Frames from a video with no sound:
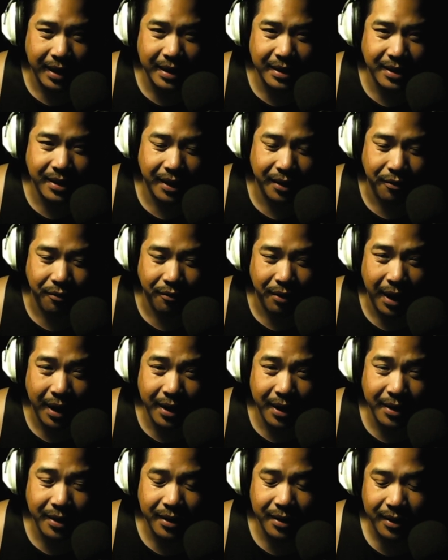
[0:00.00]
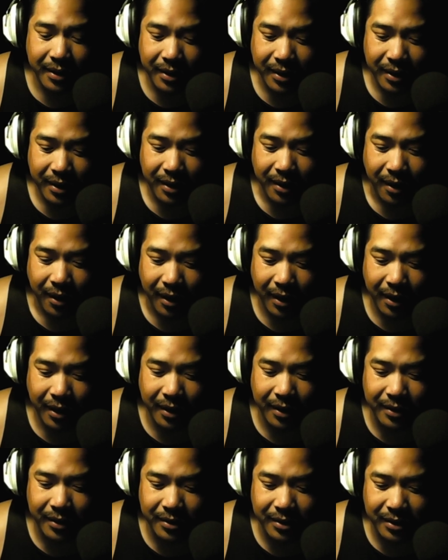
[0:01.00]
the grain. All right,
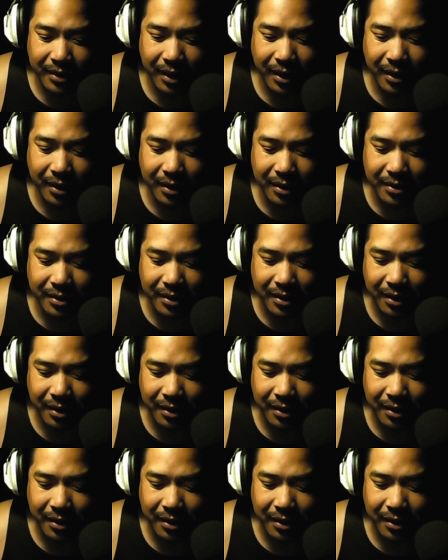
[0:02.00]
there's not an